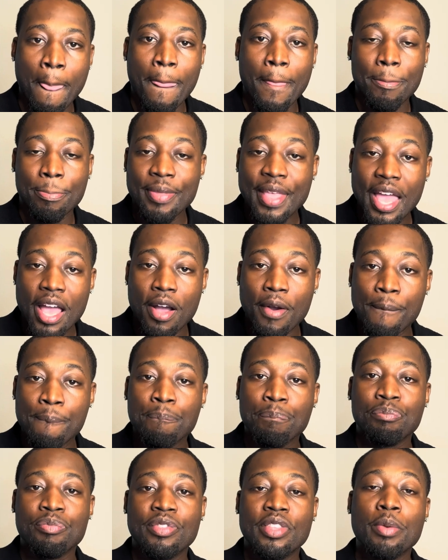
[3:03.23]
Now,
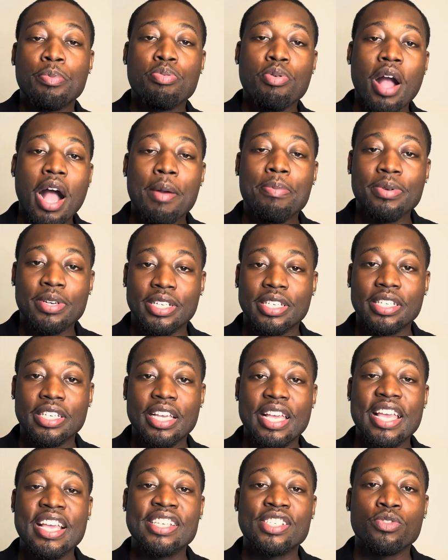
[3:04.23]
the property
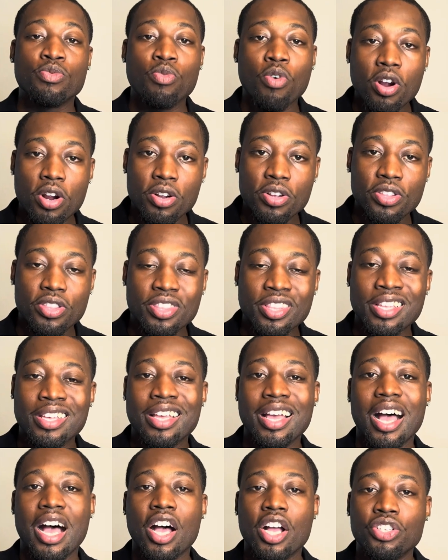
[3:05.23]
is worth
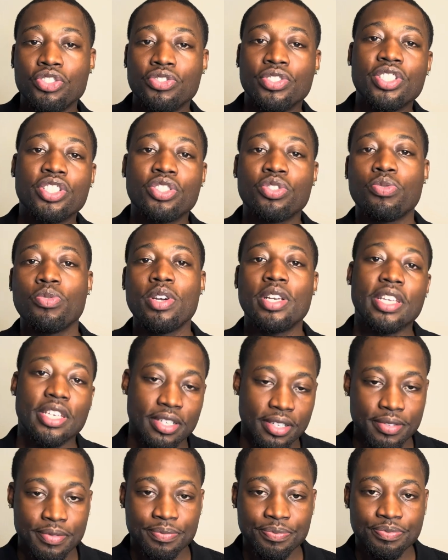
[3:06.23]
$120,000.
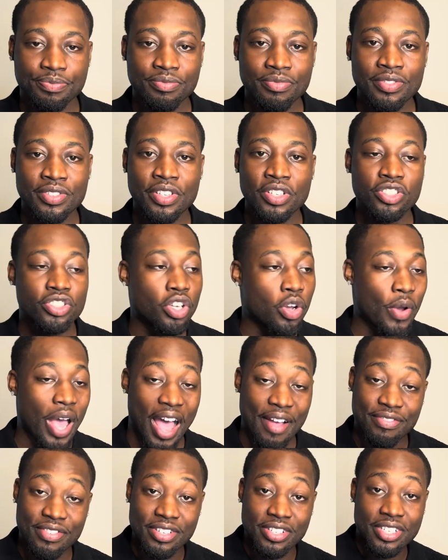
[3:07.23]
So
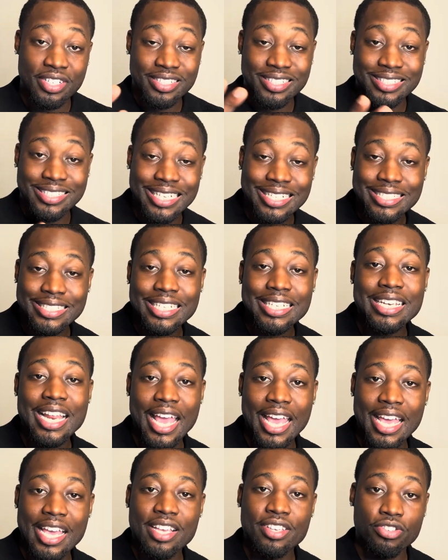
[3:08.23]
after 60
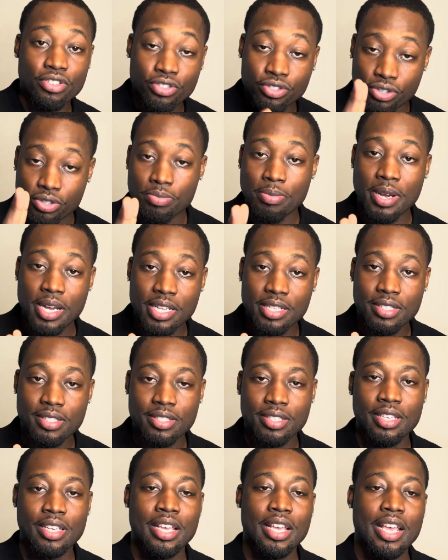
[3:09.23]
days or 2
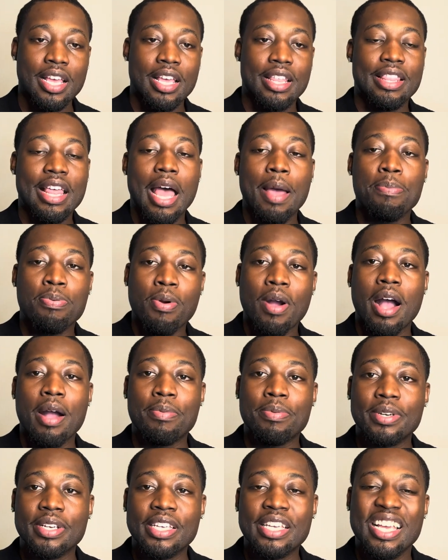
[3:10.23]
months, that
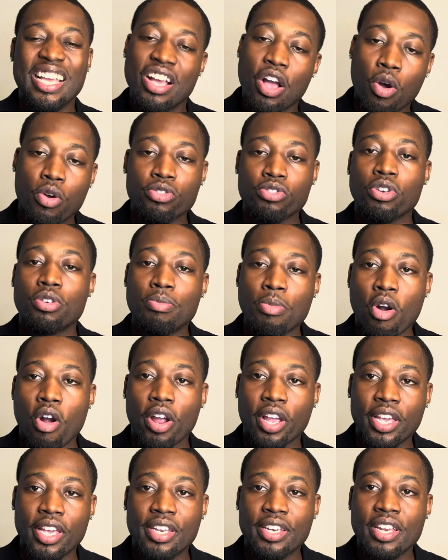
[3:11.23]
property goes on
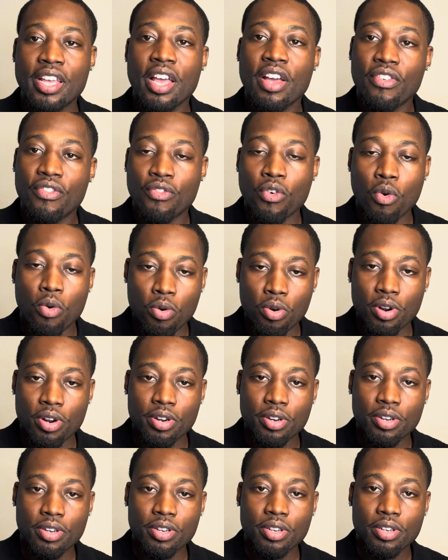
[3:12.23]
market for